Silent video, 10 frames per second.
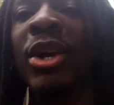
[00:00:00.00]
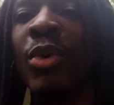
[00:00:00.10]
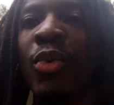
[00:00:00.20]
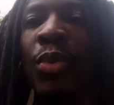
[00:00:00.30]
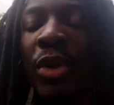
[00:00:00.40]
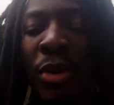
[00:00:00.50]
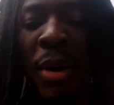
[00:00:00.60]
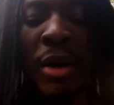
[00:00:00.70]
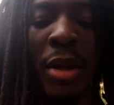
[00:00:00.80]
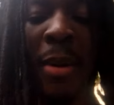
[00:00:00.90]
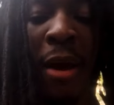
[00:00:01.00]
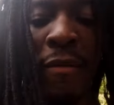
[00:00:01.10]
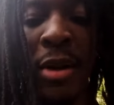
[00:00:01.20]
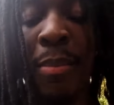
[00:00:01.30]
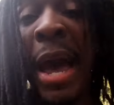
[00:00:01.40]
hearing rumors about him
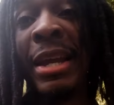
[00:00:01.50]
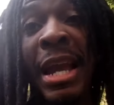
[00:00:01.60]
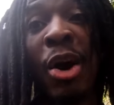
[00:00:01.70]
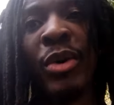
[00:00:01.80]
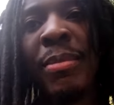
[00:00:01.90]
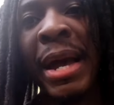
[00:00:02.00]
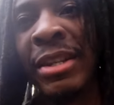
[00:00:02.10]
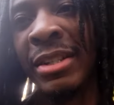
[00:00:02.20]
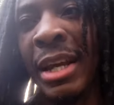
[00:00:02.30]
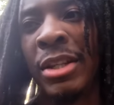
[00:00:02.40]
having a Pacquiao rematch as an